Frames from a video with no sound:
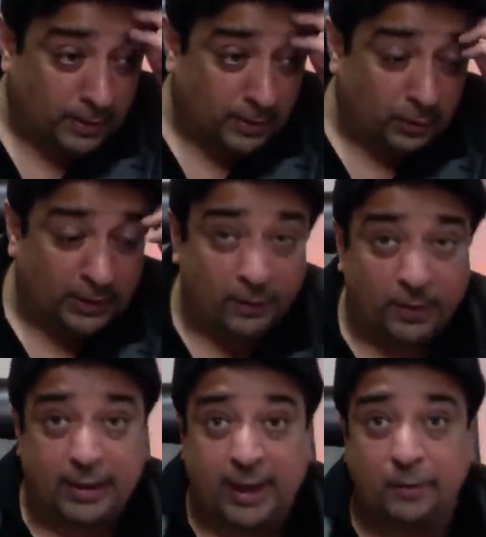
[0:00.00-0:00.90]
whatever
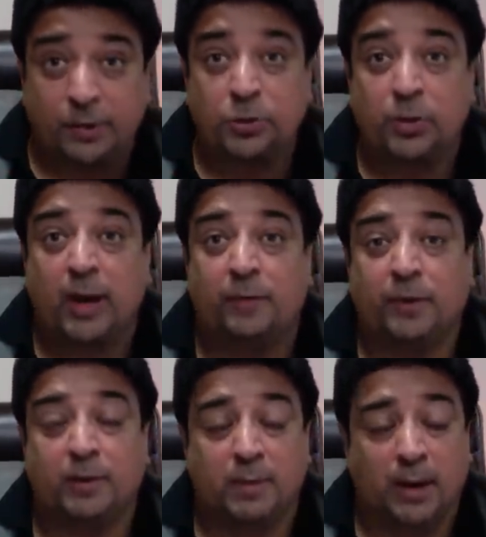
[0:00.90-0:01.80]
language you have
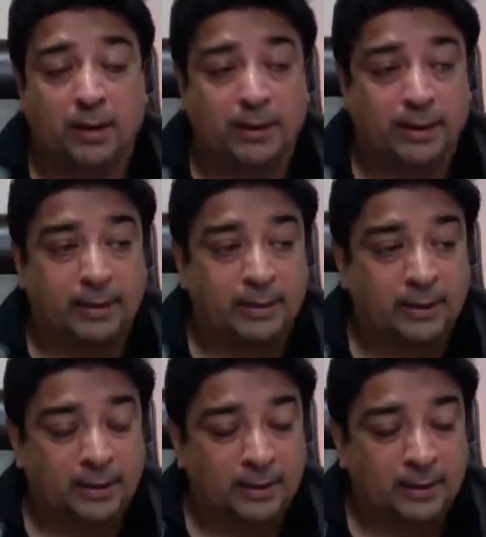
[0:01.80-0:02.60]
command in,